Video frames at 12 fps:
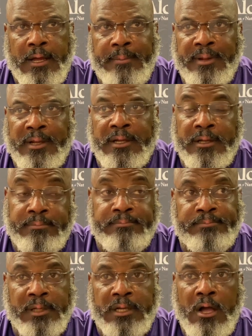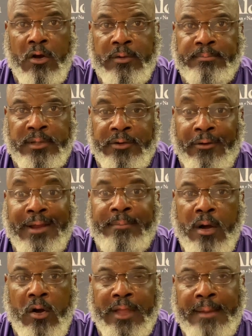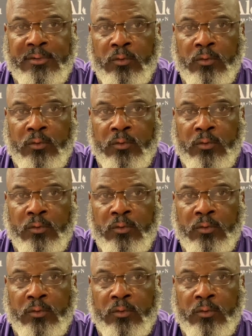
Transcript: be a great ball game